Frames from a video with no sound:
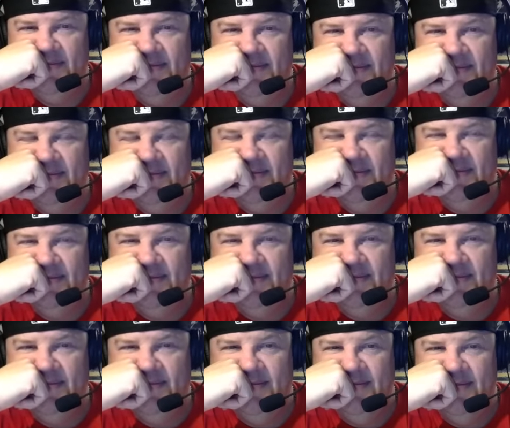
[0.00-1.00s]

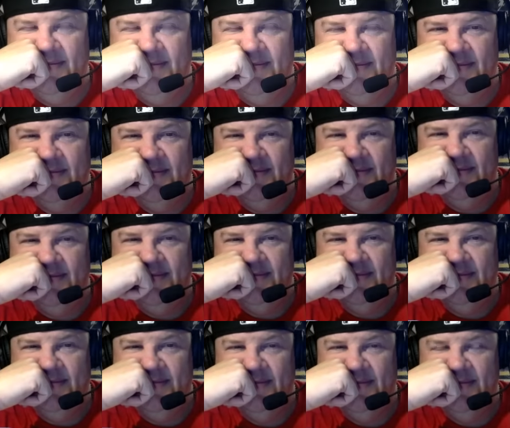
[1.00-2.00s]

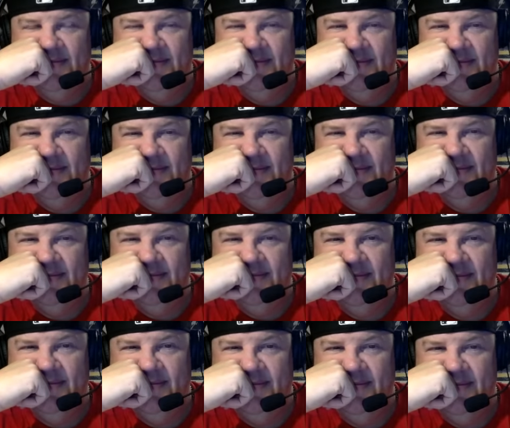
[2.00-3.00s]

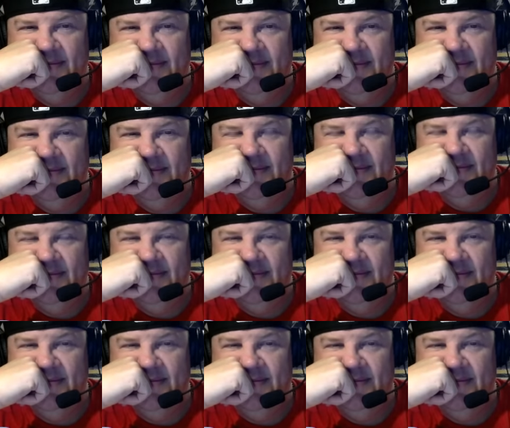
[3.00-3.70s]
[no speech]